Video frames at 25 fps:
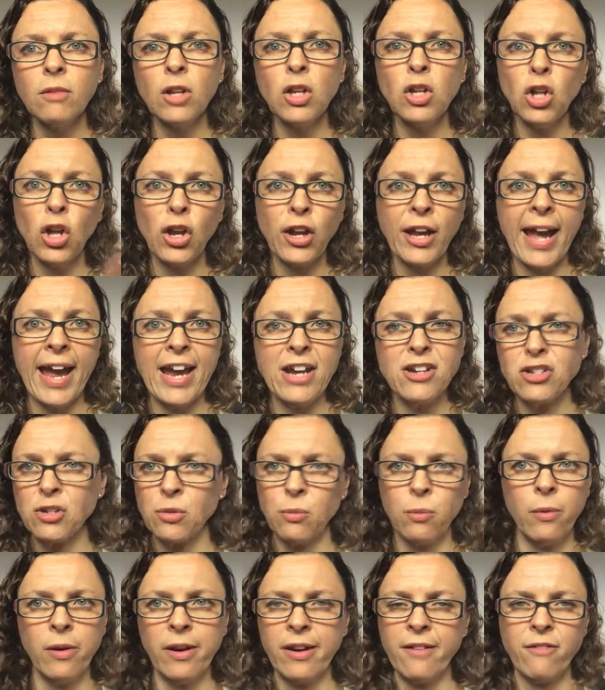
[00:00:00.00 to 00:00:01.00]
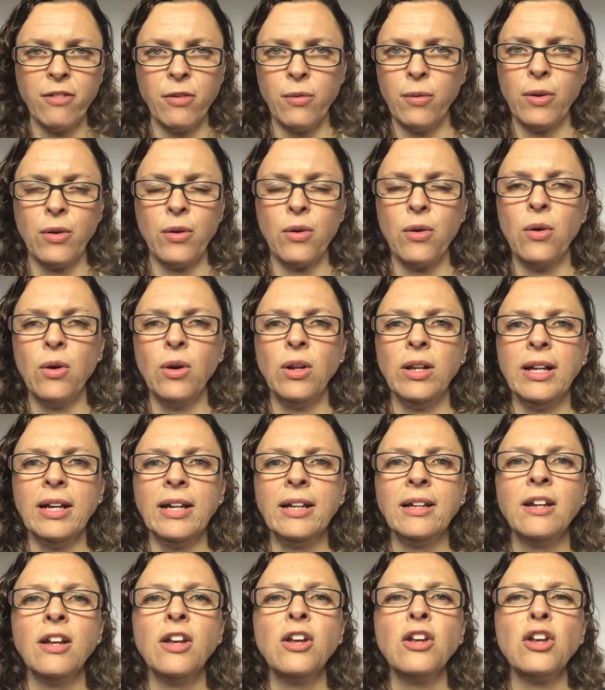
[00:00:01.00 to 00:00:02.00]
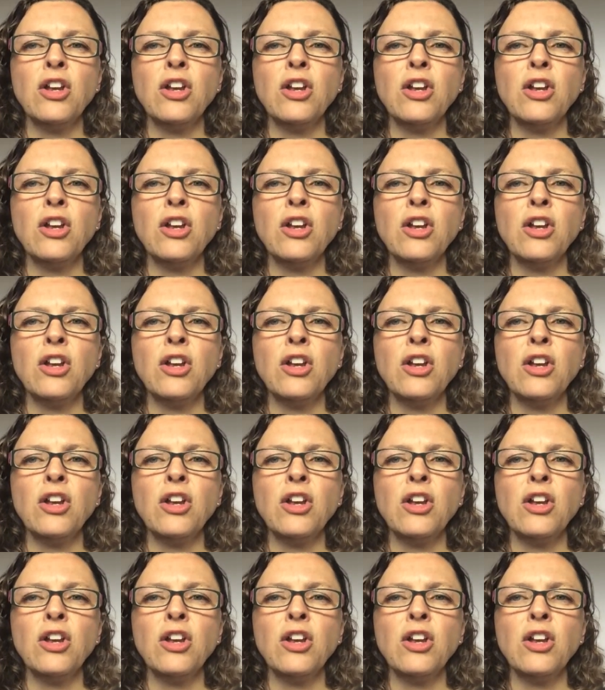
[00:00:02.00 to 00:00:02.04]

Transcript: location, whatever you want to call it,